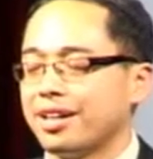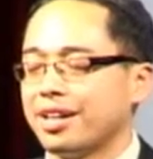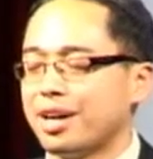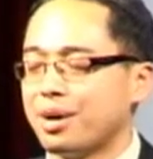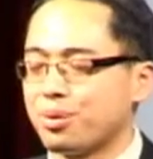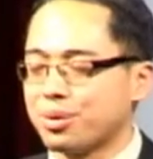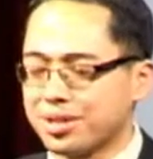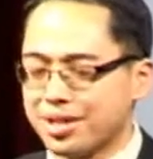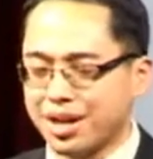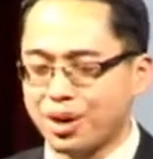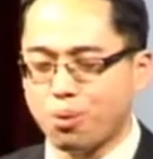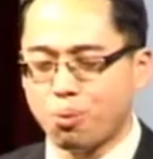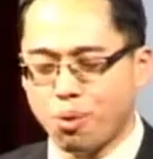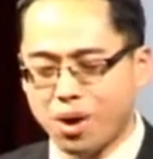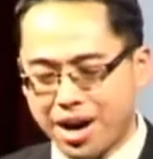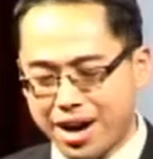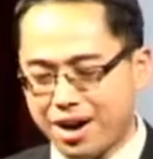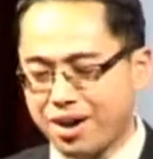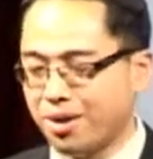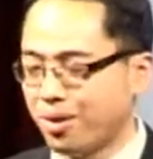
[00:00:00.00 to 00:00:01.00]
And I was like,
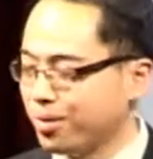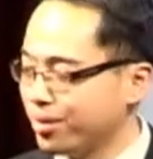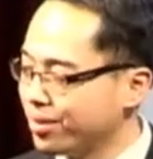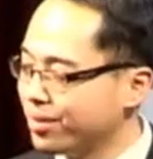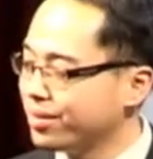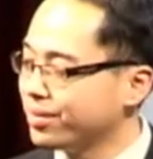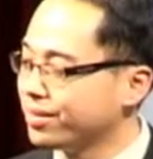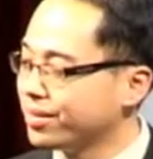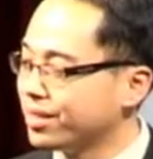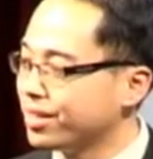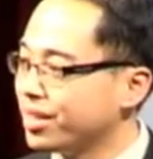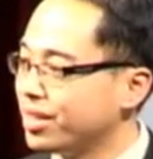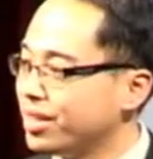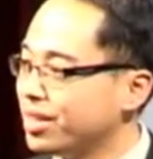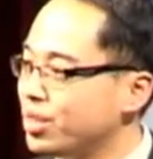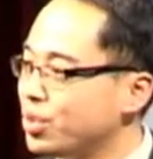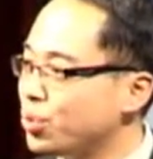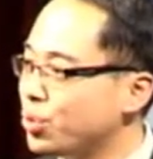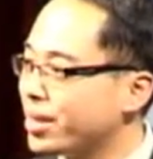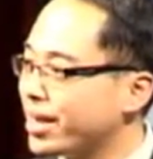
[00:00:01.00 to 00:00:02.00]
wow,
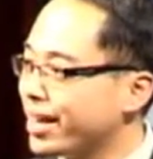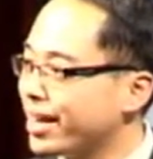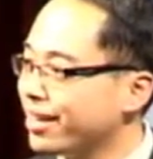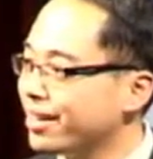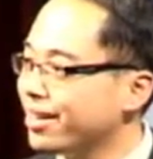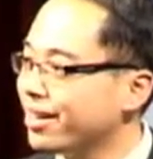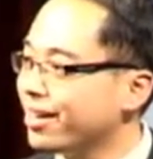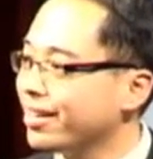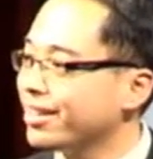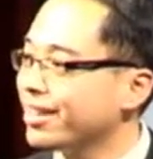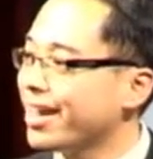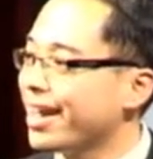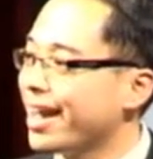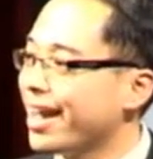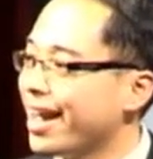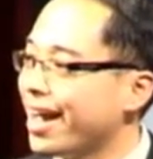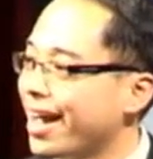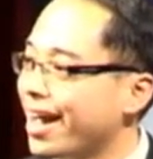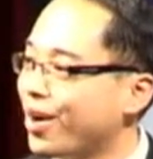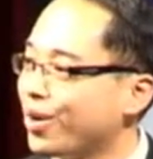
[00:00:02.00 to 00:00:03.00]
you cannot
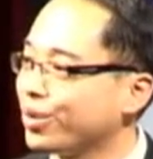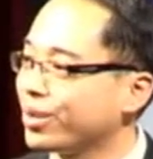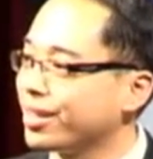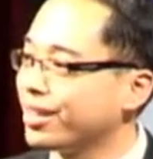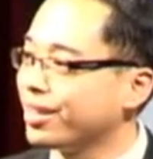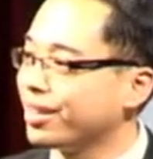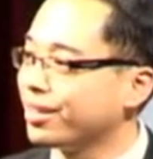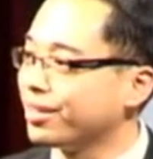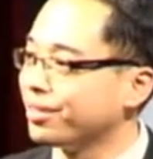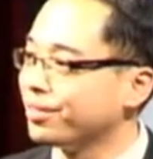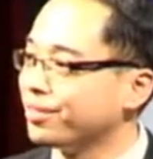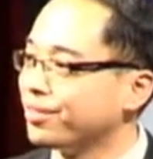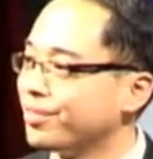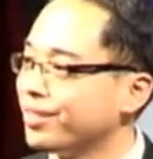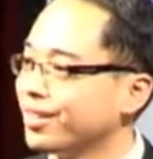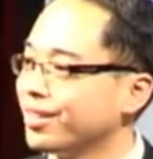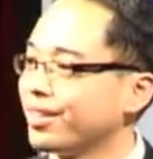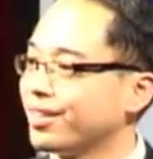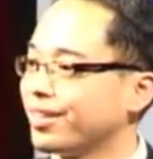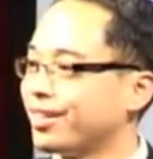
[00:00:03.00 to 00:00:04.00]
outgive
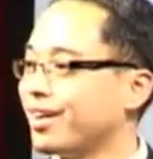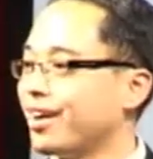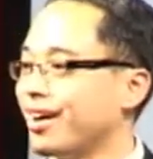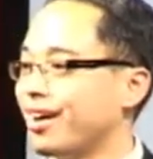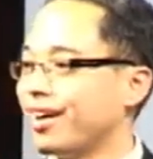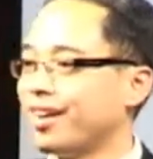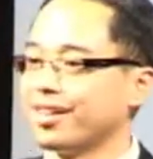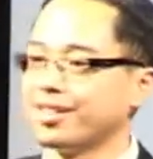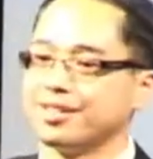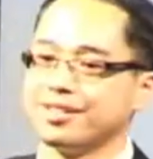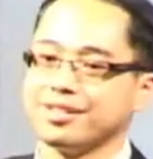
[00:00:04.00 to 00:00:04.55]
God.